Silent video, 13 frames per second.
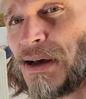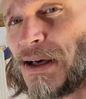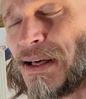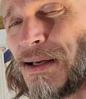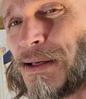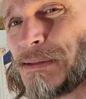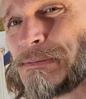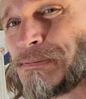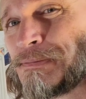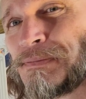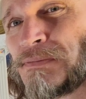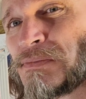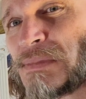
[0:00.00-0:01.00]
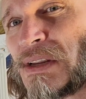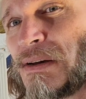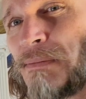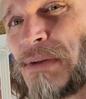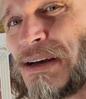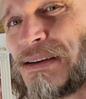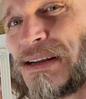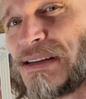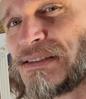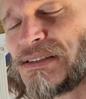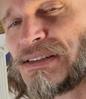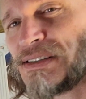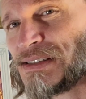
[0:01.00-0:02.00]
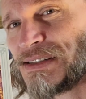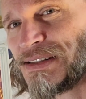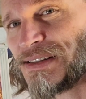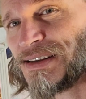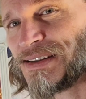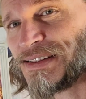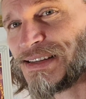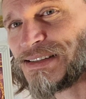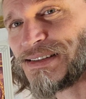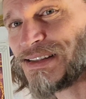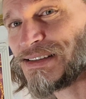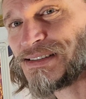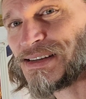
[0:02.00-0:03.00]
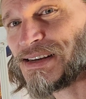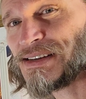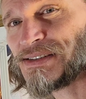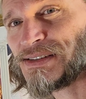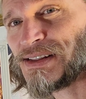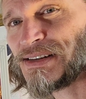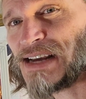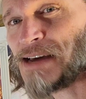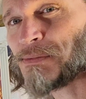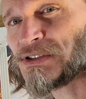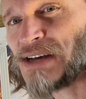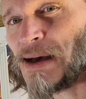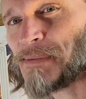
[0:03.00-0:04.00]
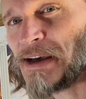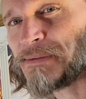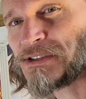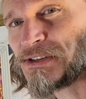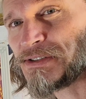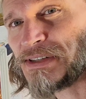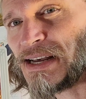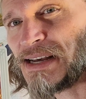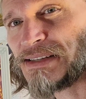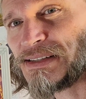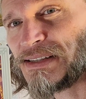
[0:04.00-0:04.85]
But it's just this is the tabletop exercise.